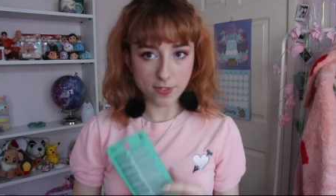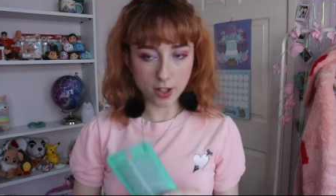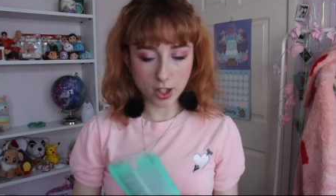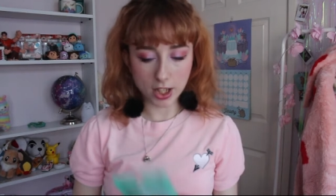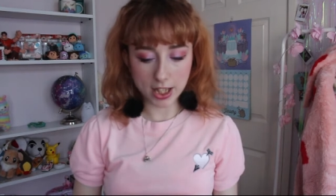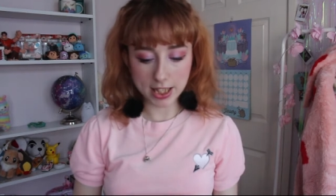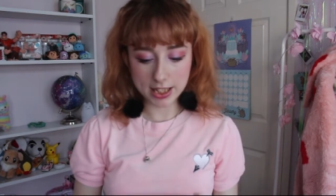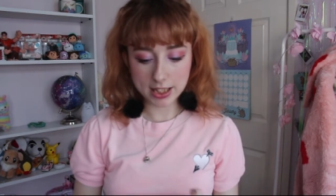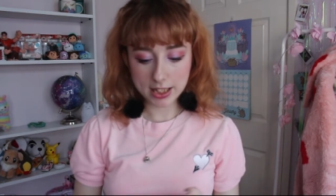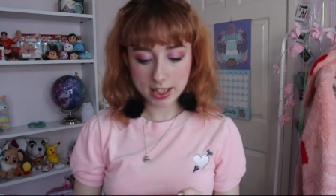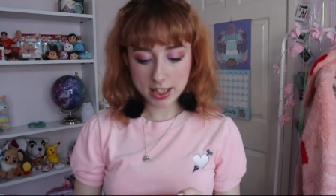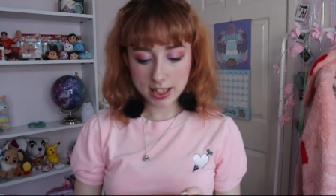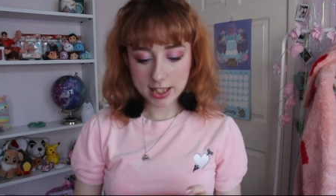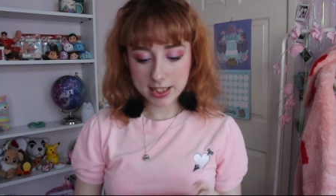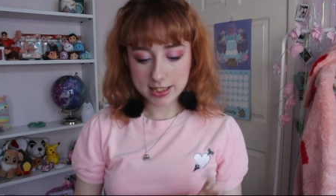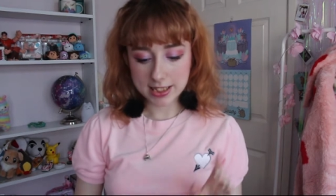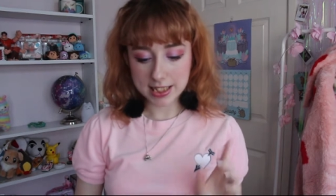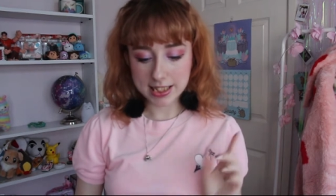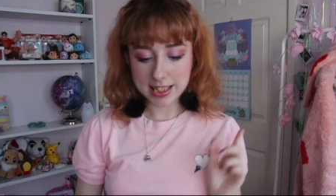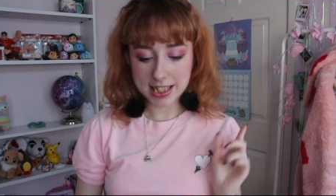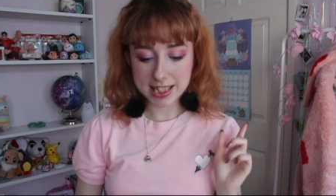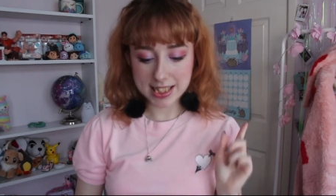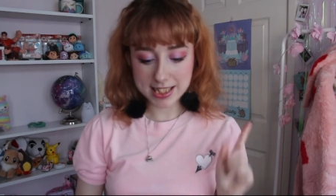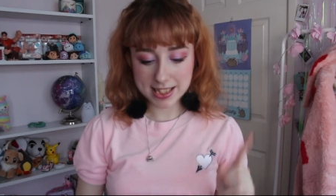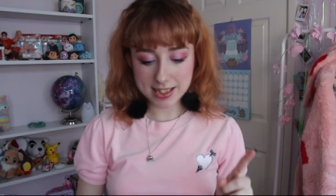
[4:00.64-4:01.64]
fine.
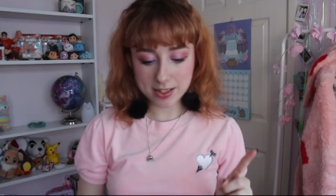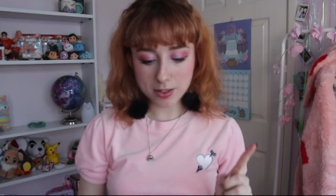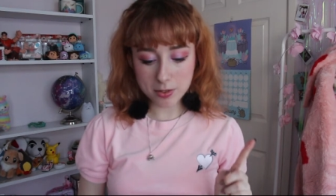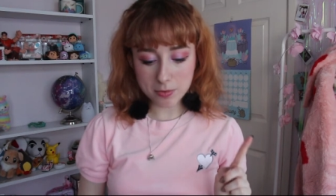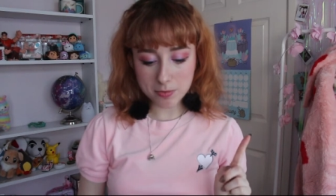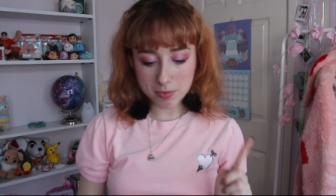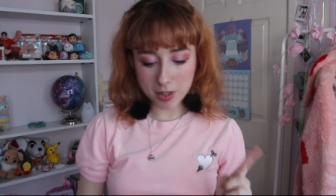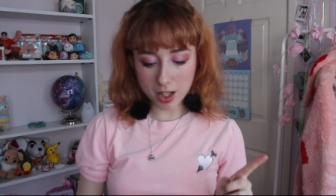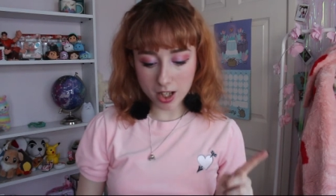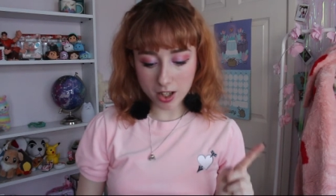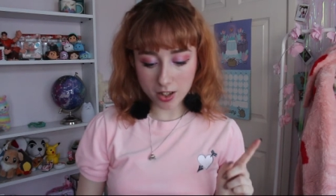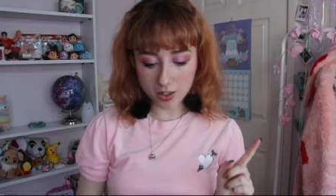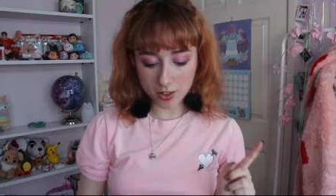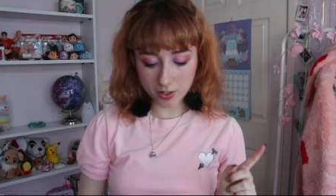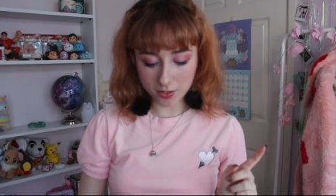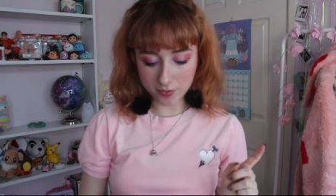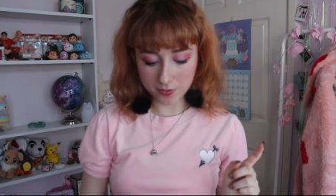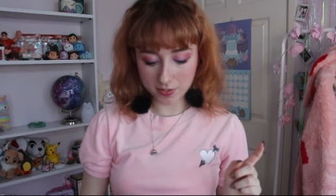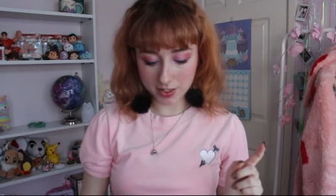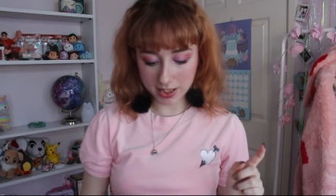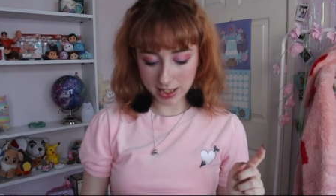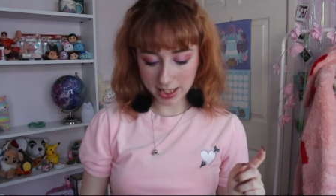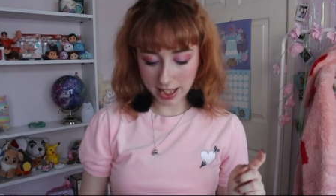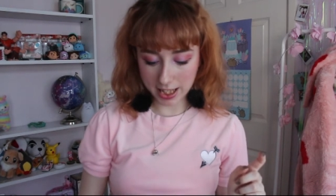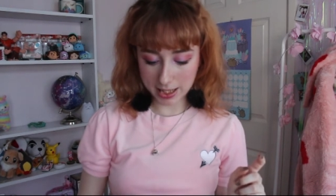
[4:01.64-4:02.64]
This is still part
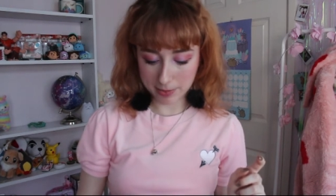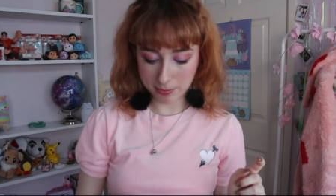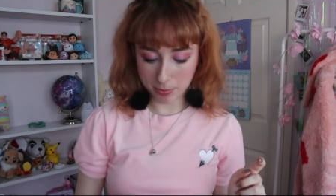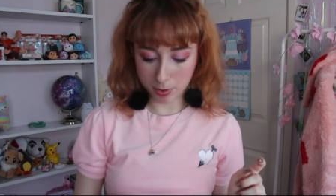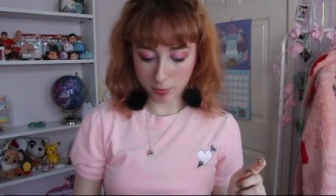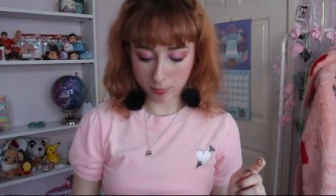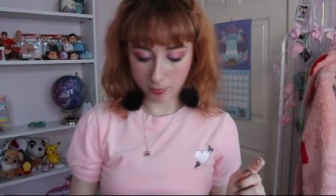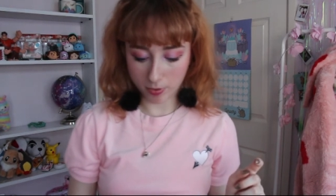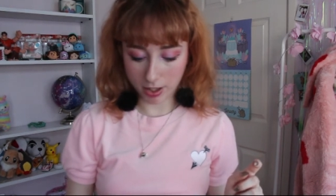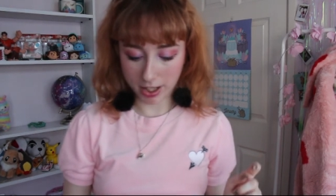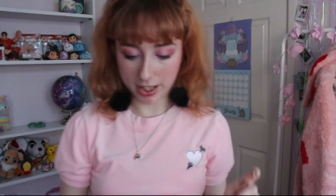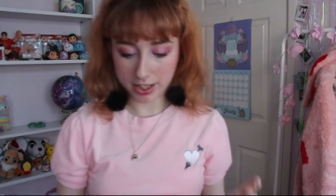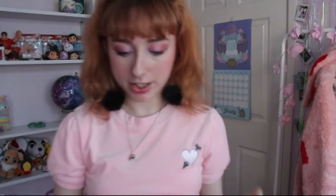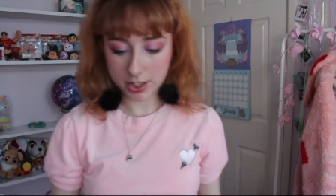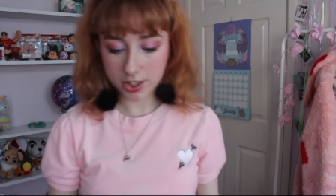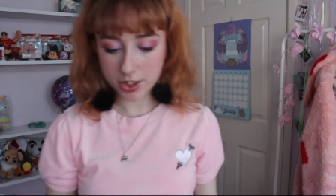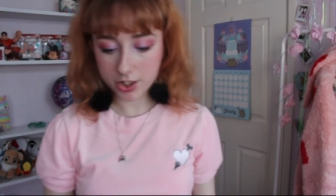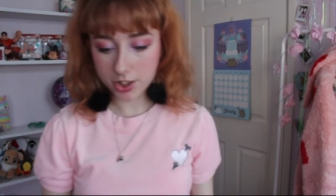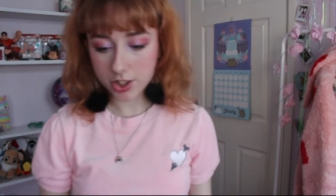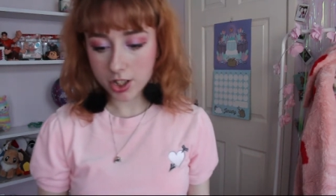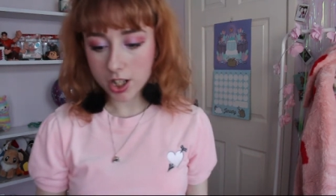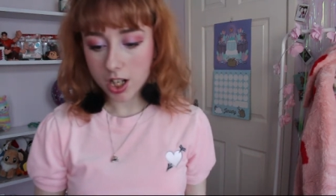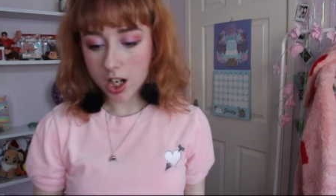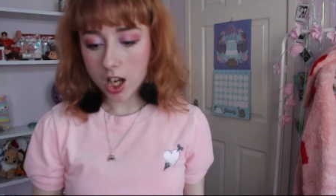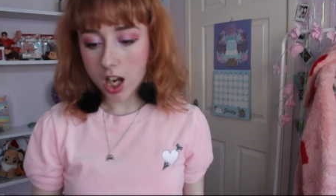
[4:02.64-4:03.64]
of the K-pop
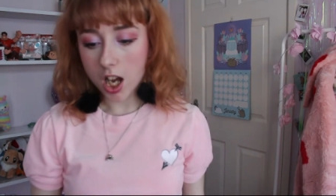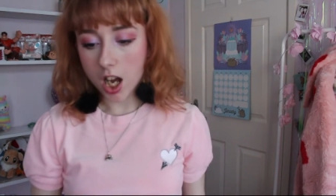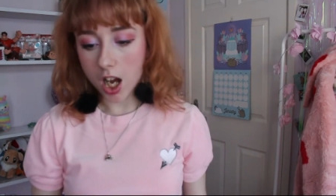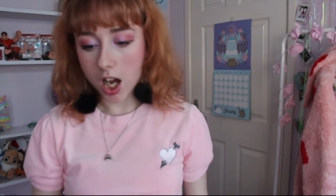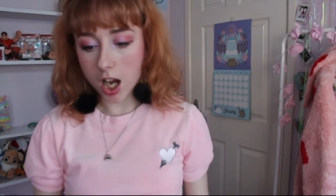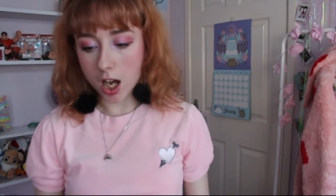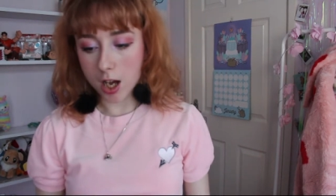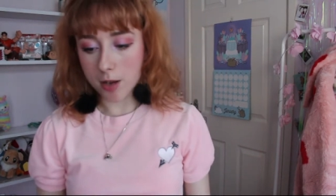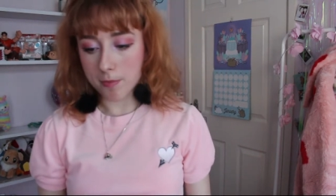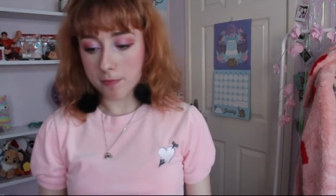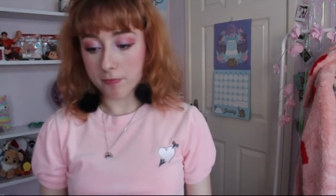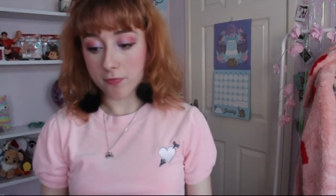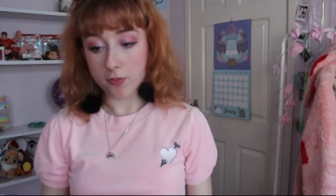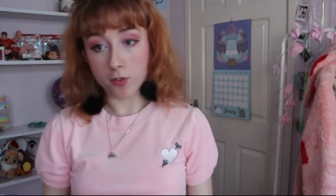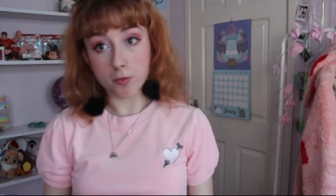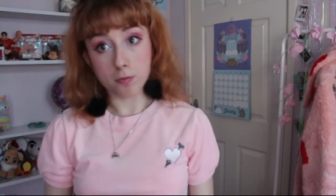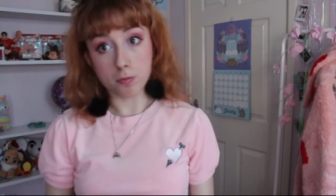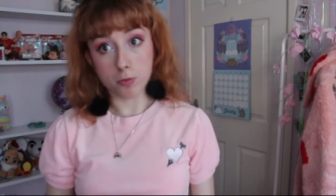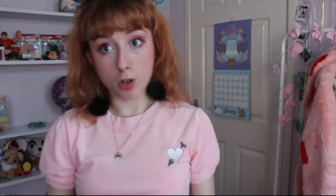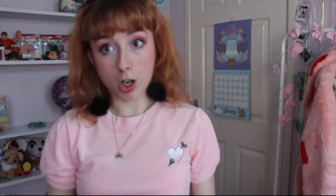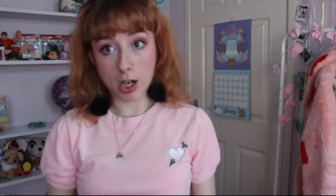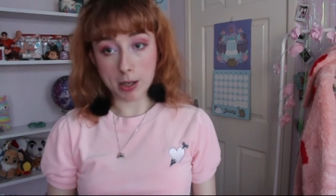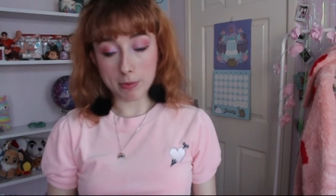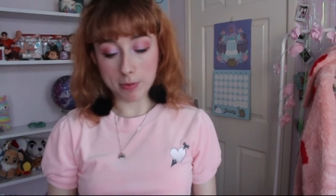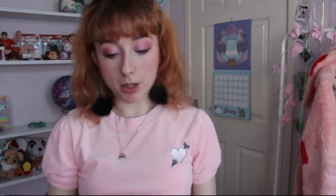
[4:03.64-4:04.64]
range um, from
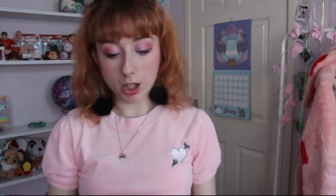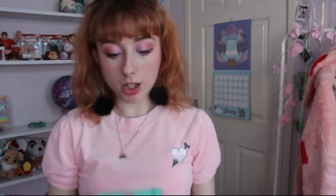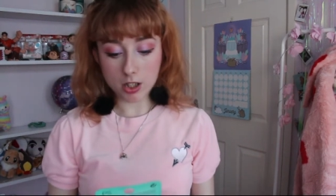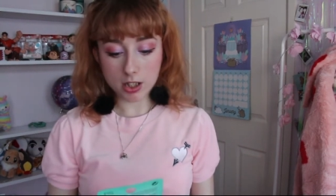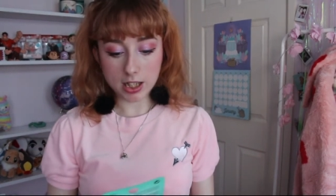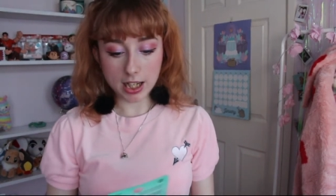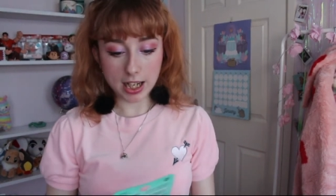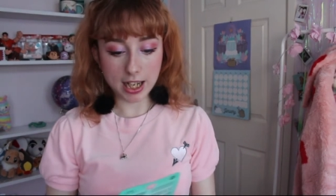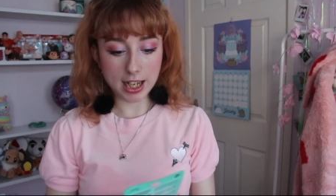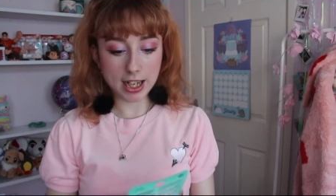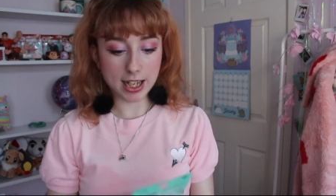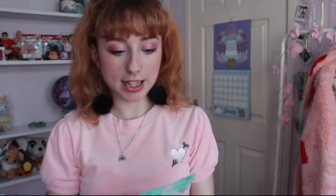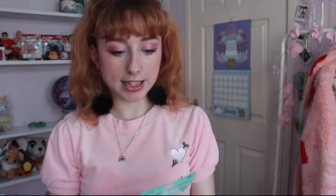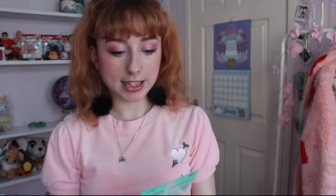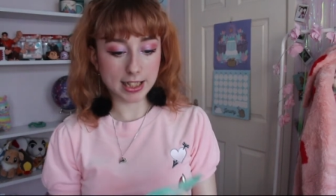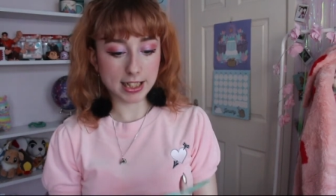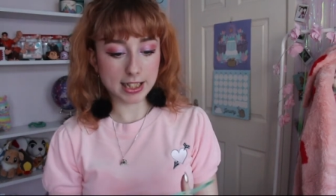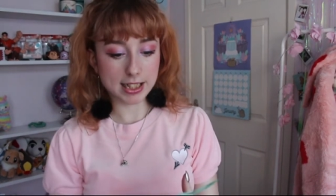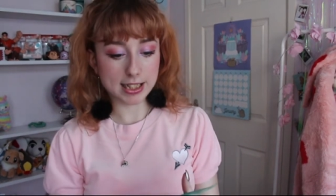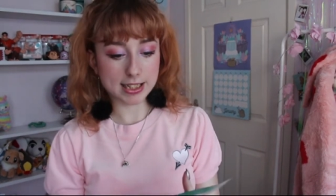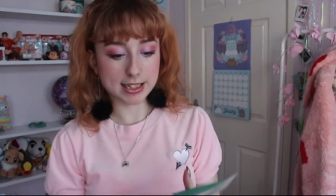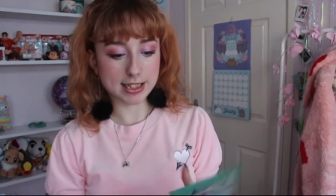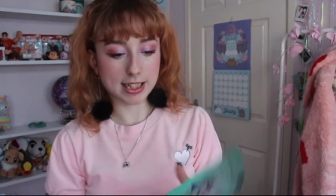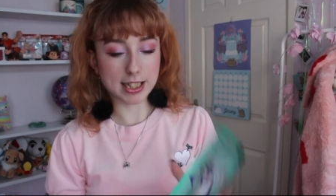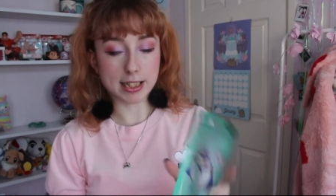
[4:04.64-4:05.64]
Primark and
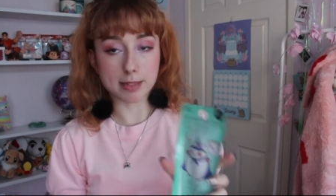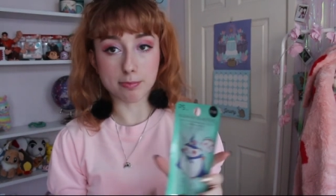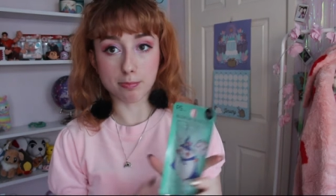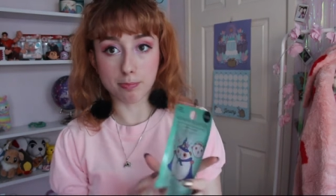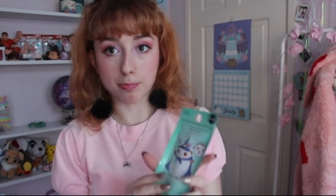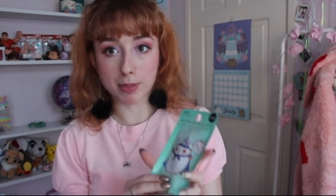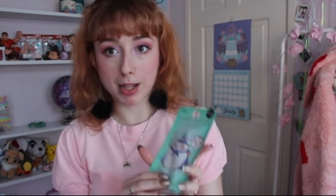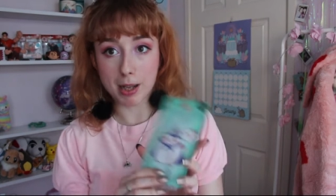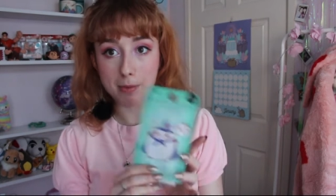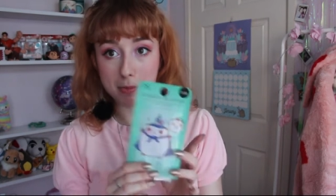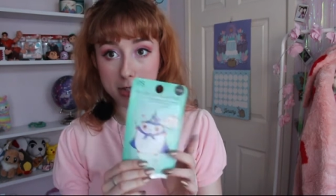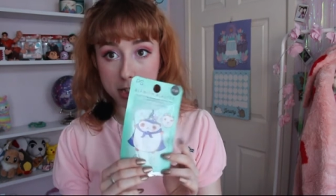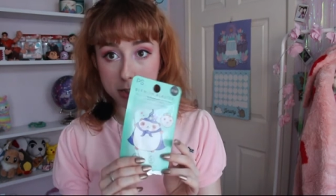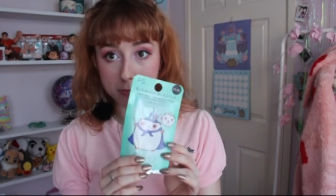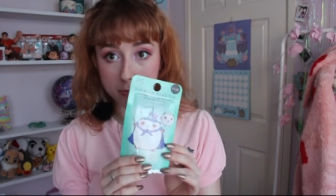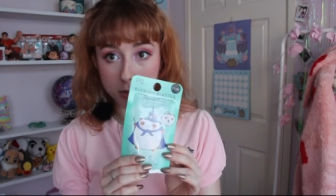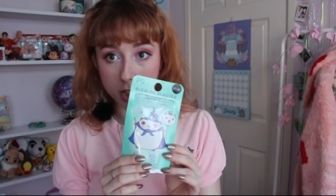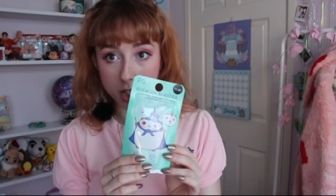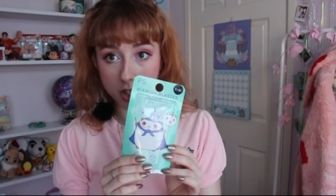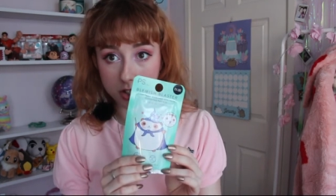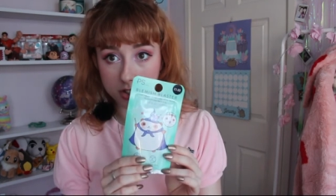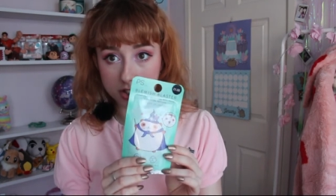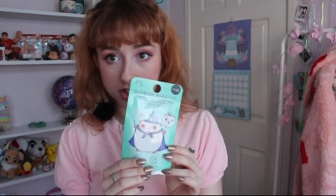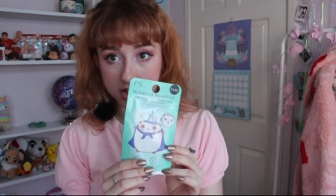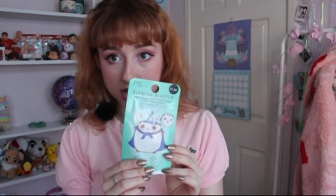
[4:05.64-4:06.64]
it is these blemish
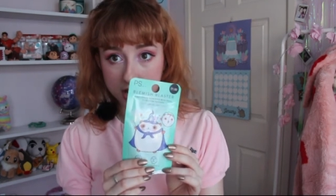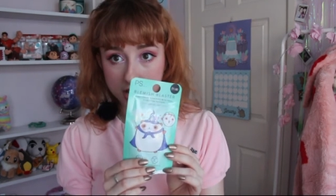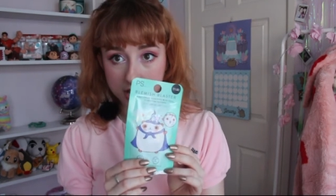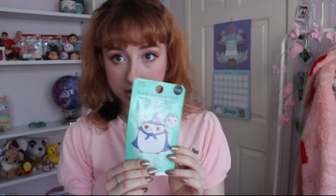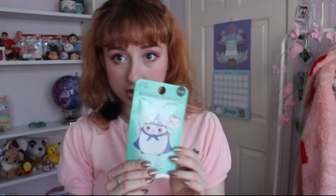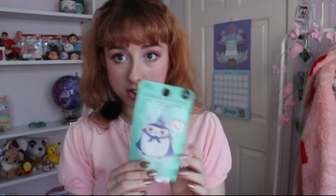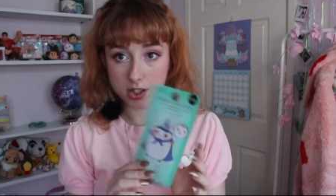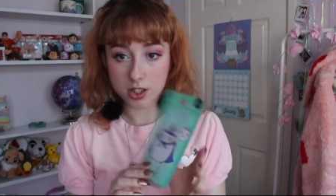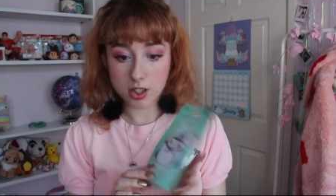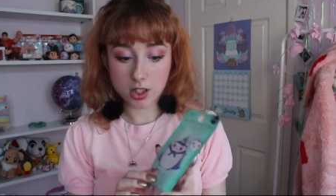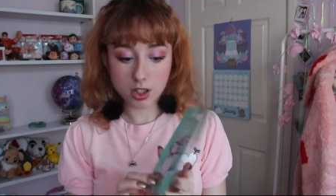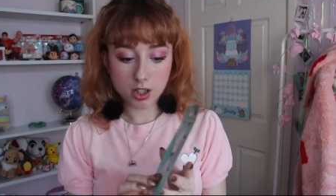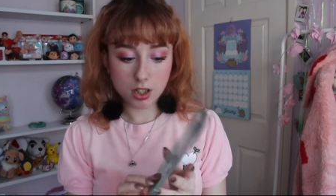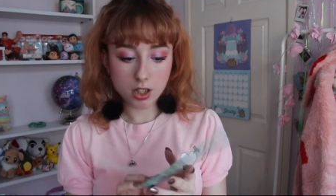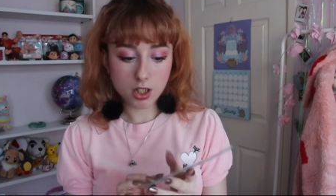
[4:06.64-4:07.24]
blasters